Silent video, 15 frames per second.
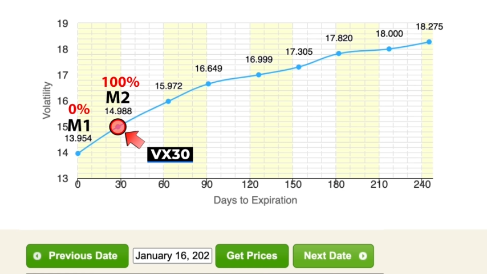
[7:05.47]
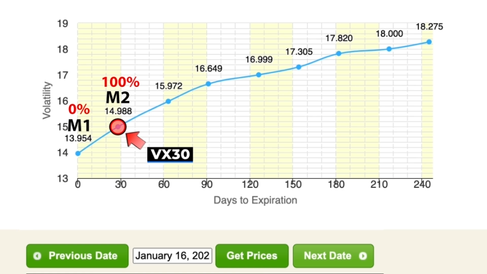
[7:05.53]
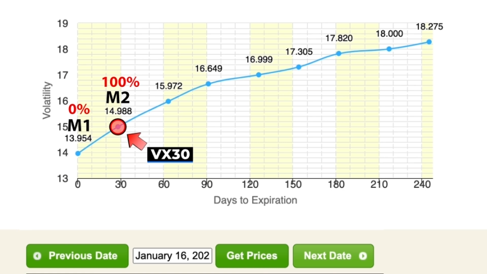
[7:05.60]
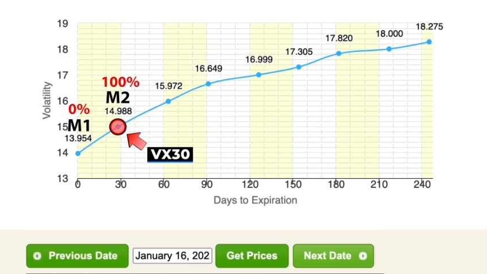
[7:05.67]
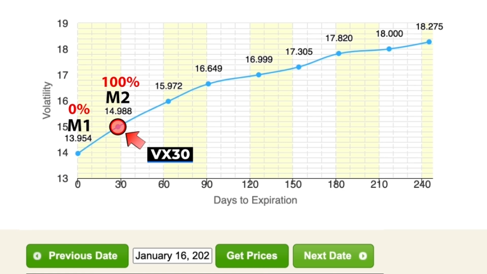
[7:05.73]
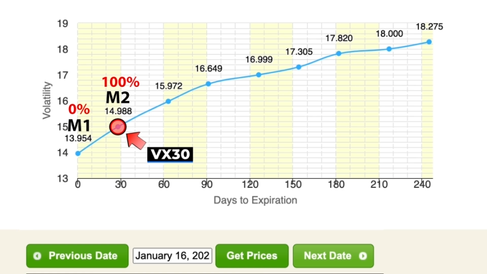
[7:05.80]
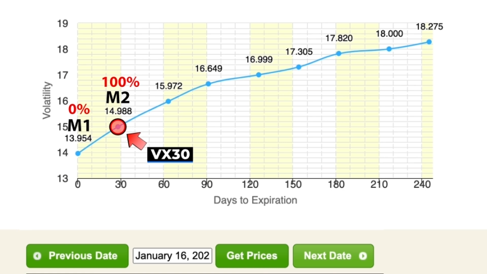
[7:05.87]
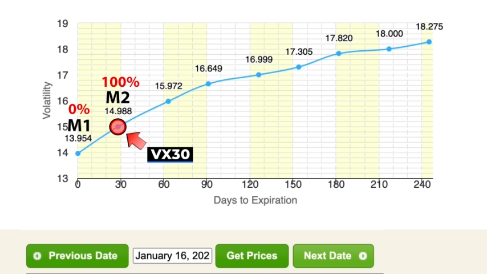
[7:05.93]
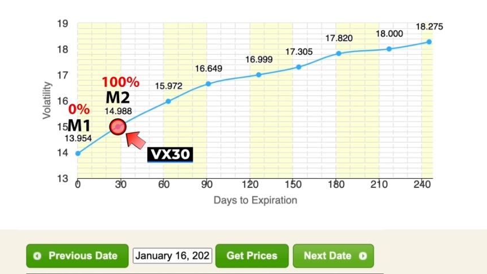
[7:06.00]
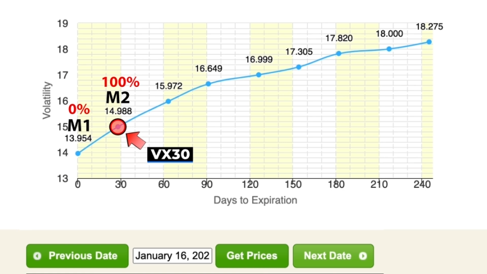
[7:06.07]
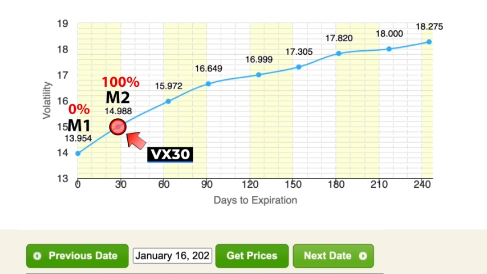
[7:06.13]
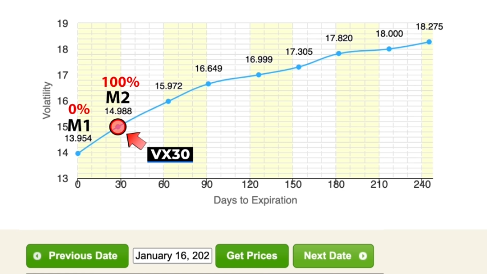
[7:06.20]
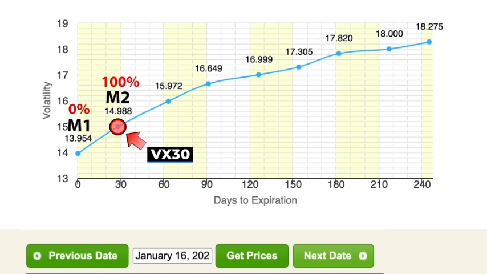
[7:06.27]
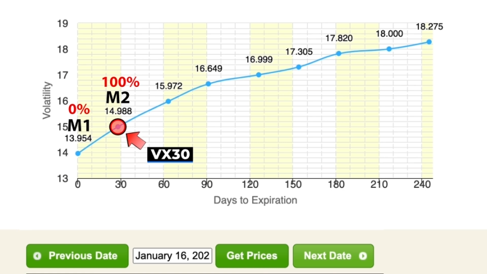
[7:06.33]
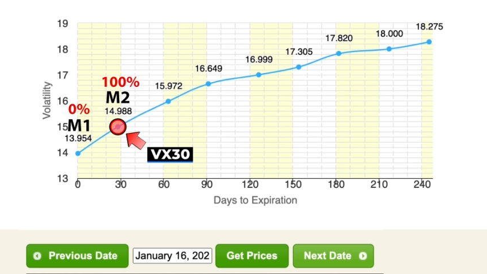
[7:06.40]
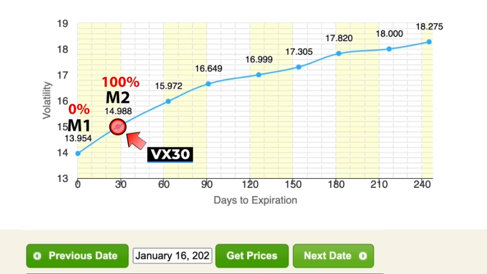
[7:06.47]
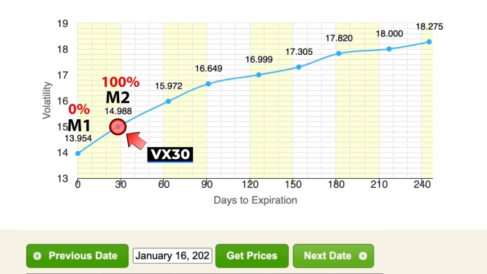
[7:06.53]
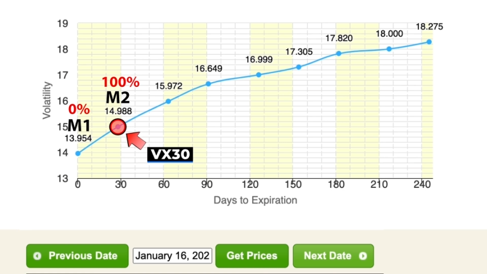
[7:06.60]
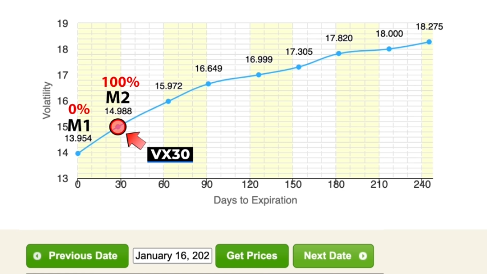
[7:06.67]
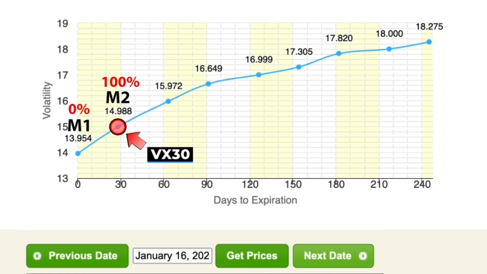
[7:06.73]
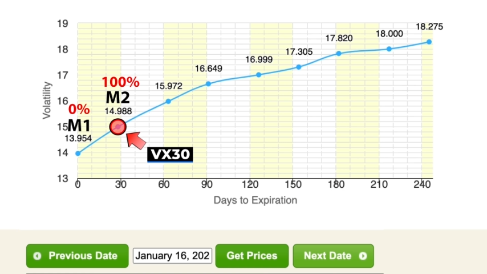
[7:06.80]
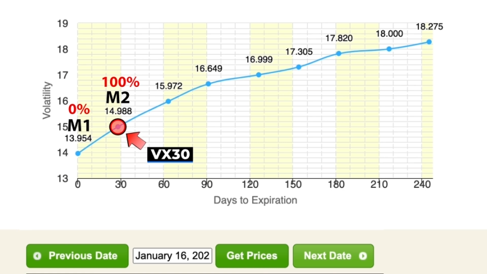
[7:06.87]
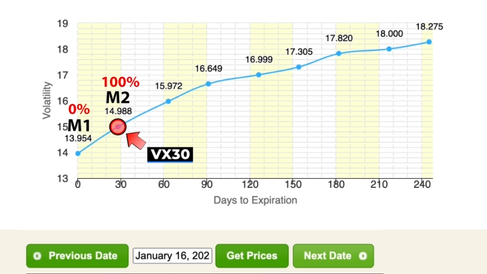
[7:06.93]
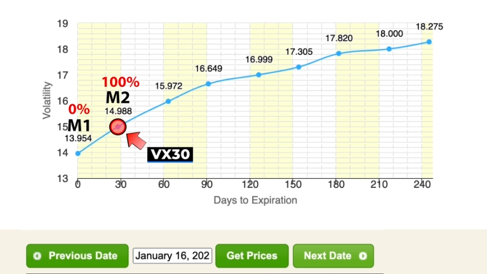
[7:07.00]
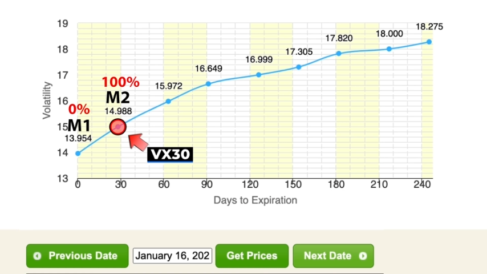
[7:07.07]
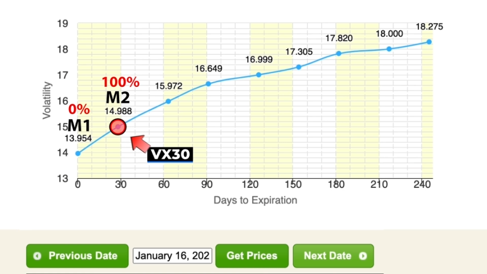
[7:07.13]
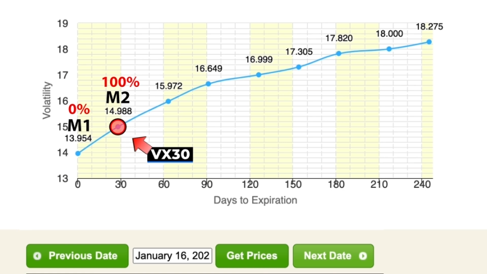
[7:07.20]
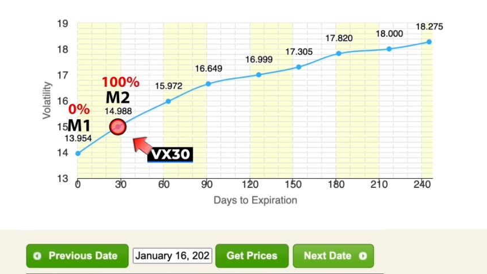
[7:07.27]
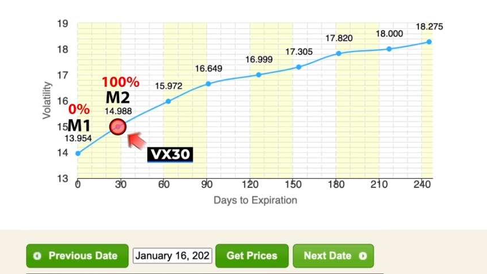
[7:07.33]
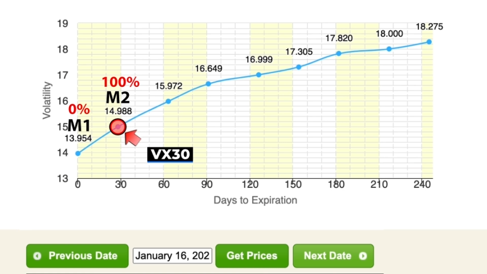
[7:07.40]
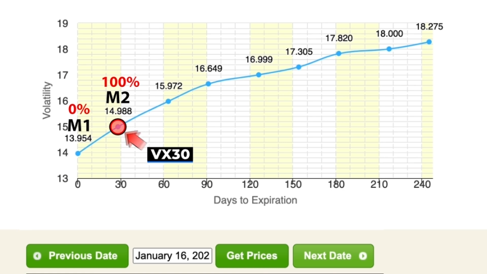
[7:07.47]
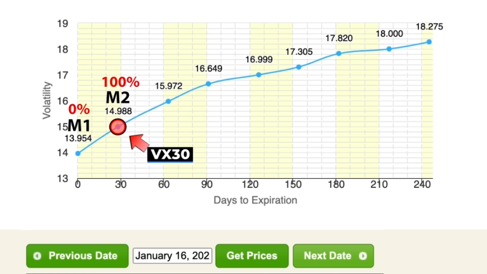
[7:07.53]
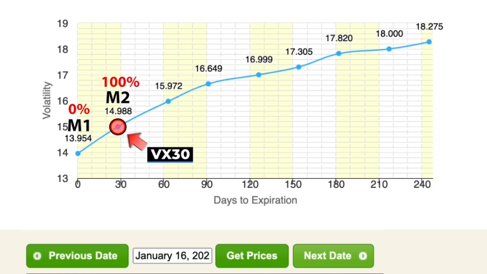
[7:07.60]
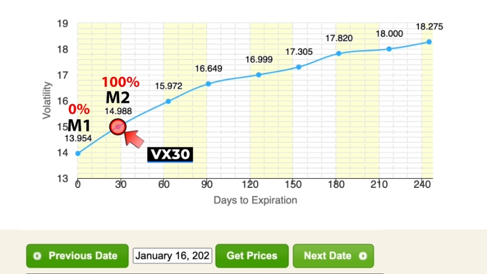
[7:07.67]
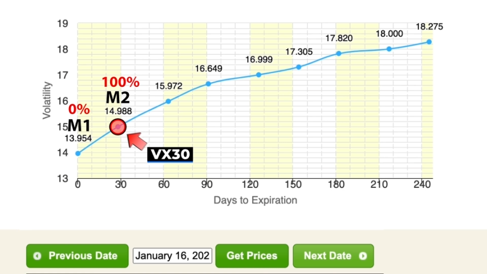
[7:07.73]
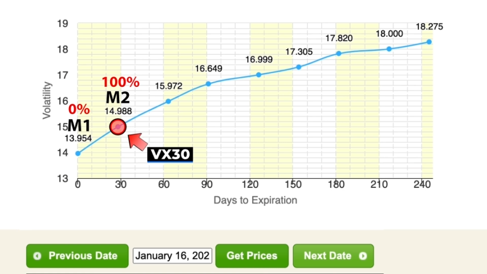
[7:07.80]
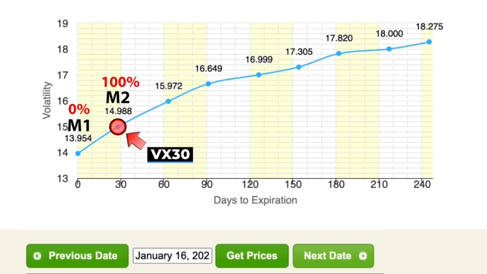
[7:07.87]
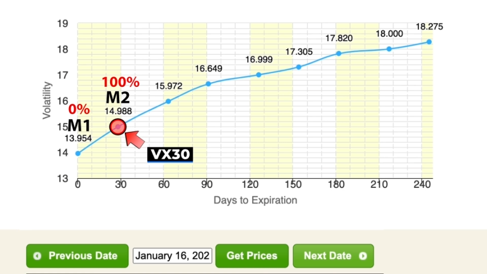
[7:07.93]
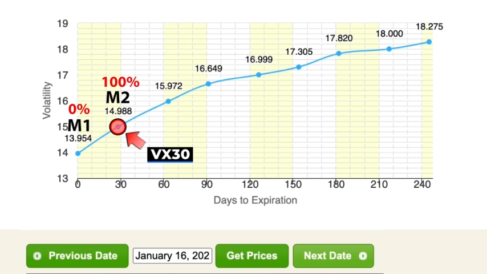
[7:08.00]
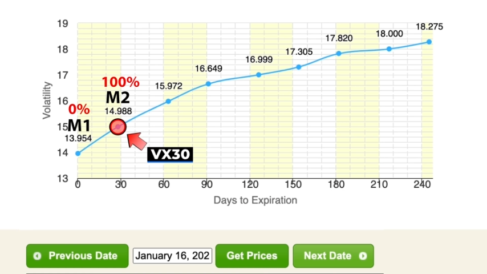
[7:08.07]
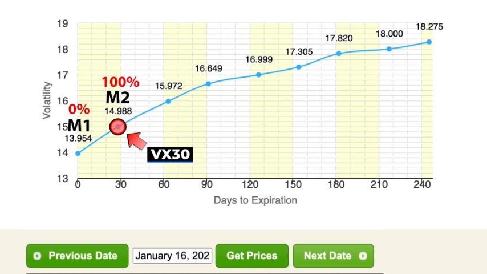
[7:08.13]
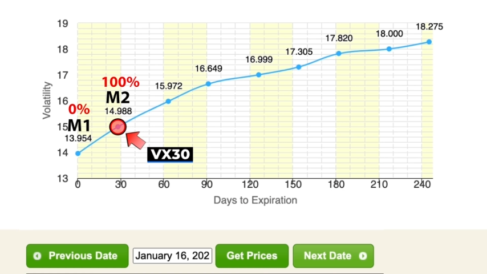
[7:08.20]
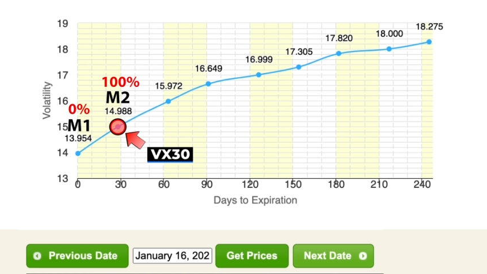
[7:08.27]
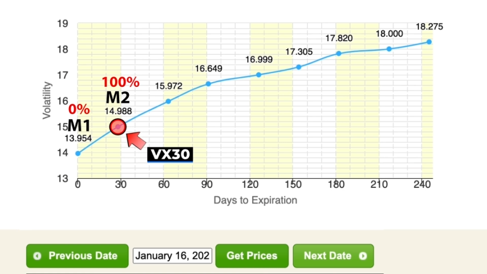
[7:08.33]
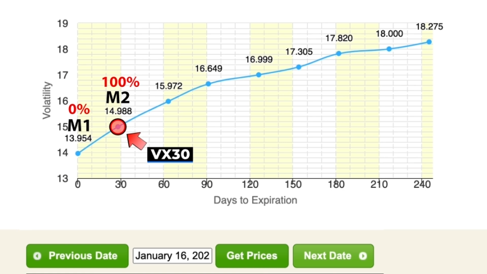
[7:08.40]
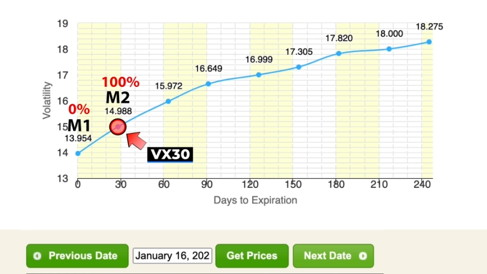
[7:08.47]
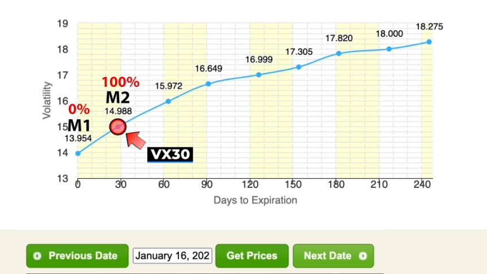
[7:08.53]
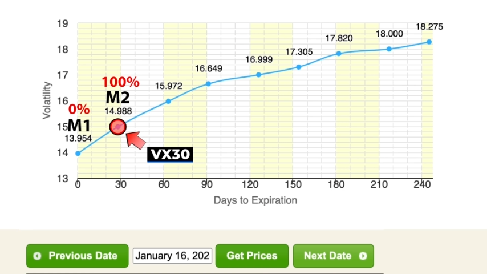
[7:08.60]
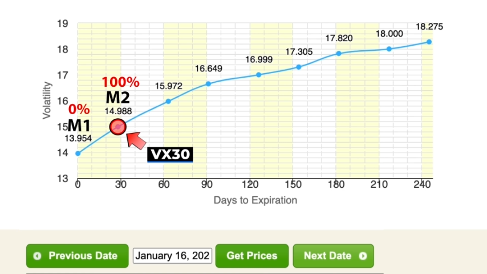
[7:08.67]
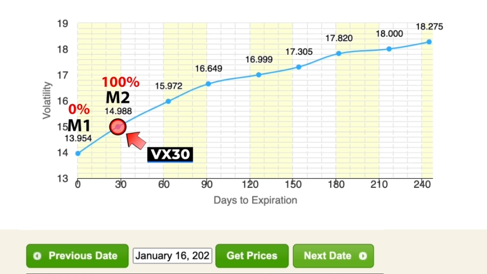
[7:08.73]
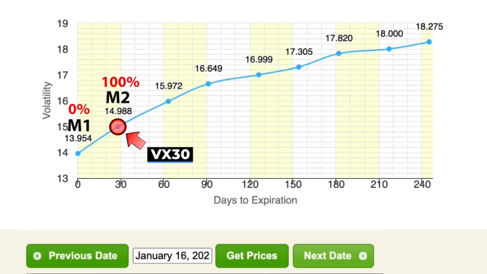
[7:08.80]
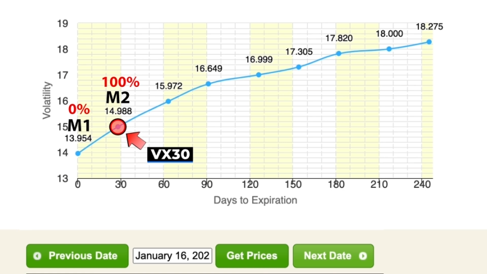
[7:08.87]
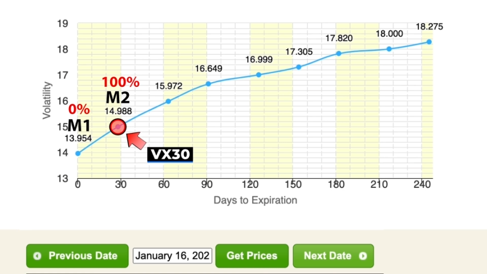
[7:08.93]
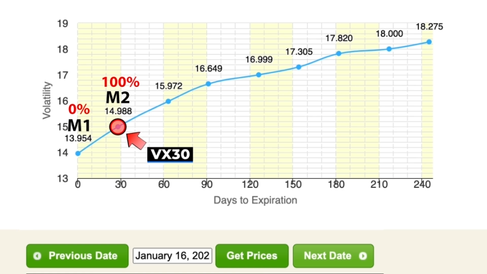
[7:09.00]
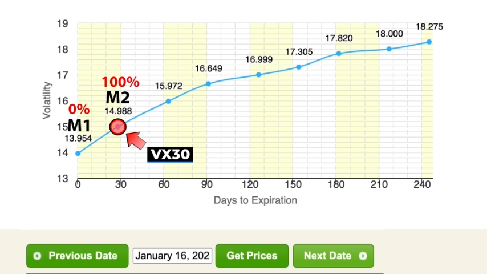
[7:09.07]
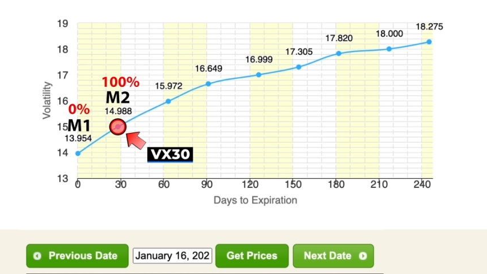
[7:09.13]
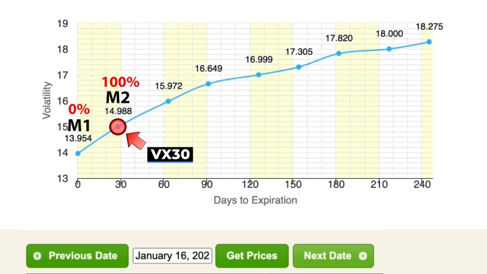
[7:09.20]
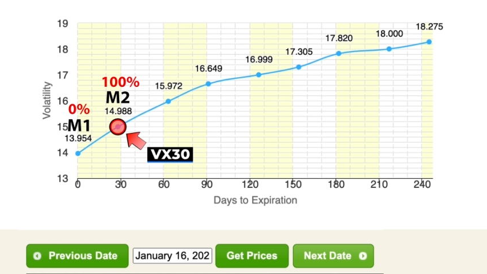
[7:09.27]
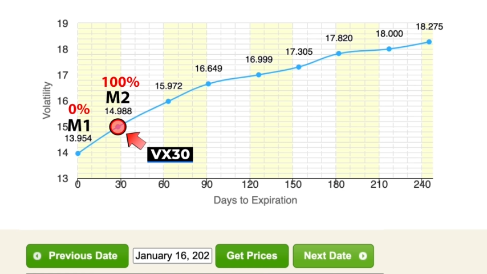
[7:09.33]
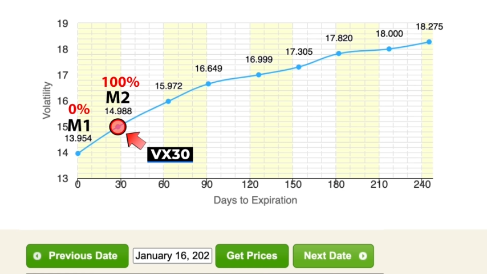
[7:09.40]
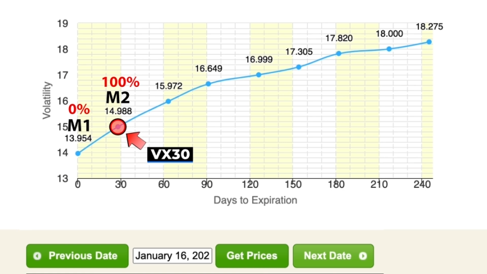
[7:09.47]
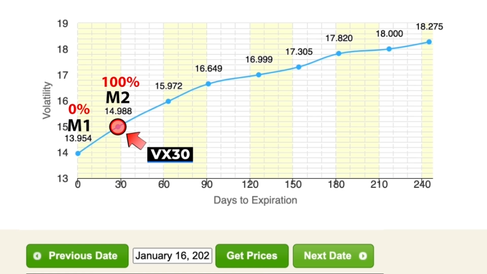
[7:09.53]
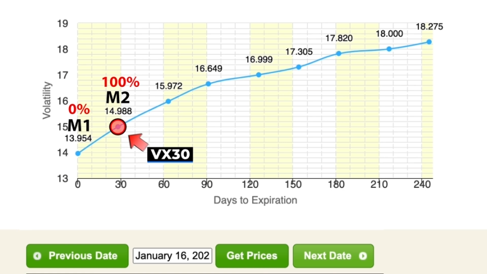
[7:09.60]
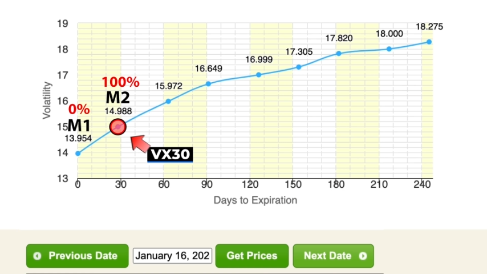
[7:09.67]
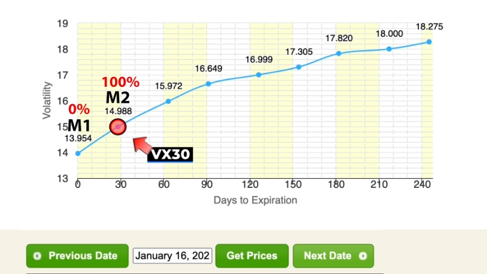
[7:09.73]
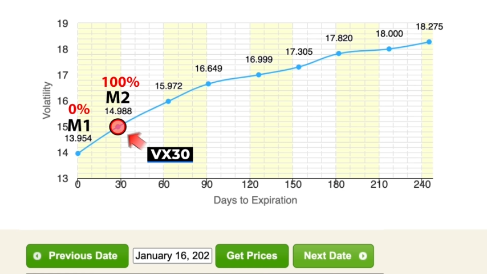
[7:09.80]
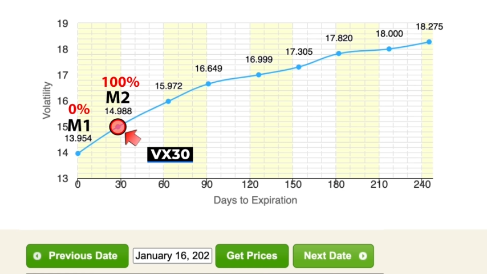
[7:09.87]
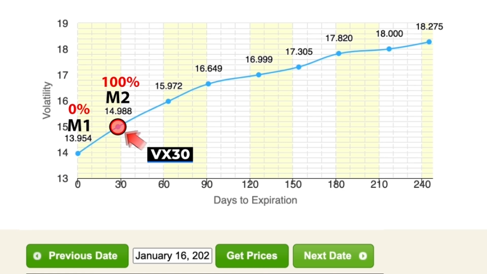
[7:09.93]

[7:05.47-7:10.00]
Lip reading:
(no speaker visible)